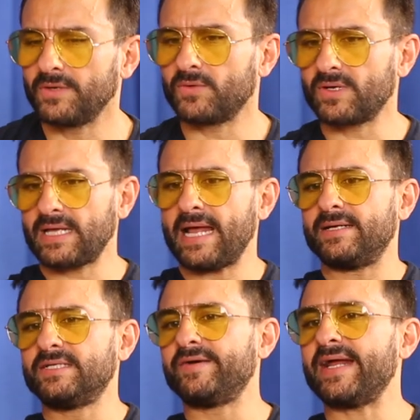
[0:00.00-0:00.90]
you know,
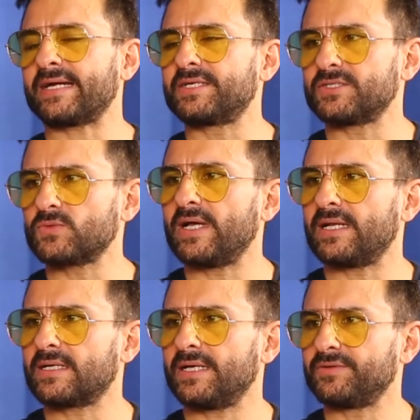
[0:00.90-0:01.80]
can direct as
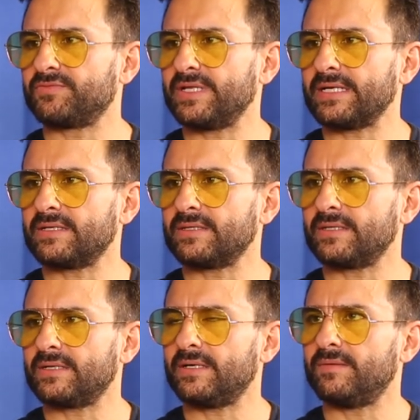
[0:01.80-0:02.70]
well, kind of thing.
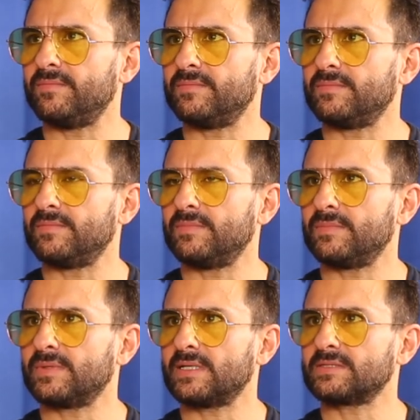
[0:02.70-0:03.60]

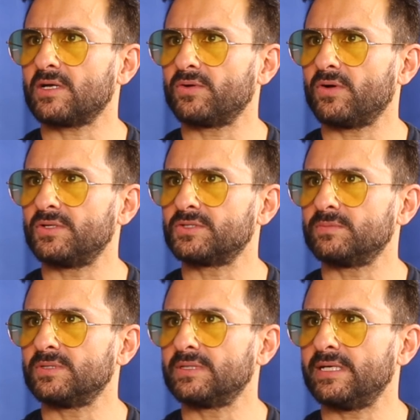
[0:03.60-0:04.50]
That's how
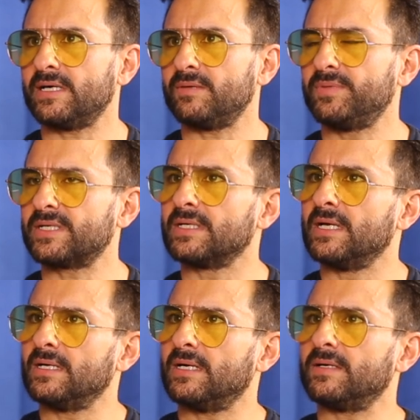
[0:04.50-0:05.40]
knowledgeable they are. But
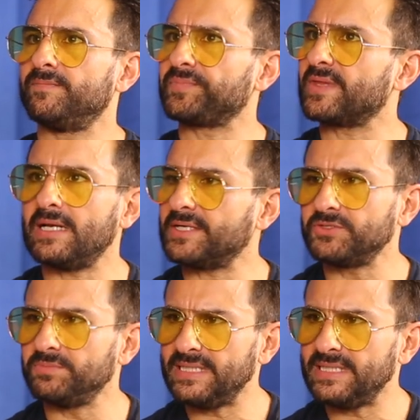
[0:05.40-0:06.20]
they let you